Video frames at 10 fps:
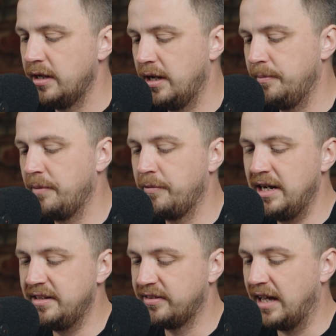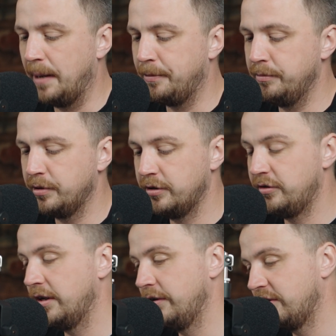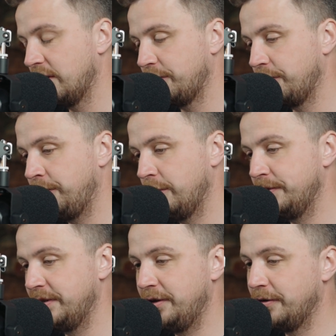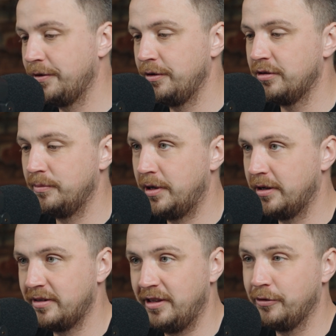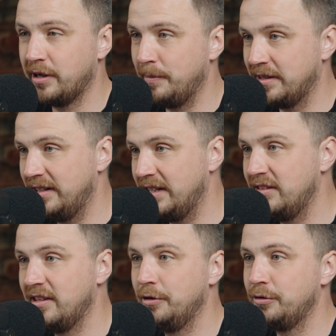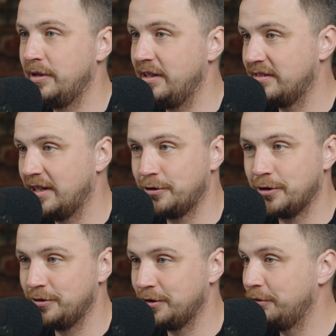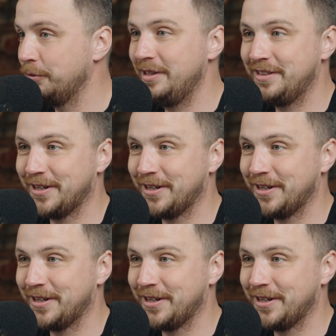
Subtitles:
And rarely does it happen because they're in so much fulfillment. They're not focused on marketing. They're not getting back to leads. They're not doing any sales consults, all these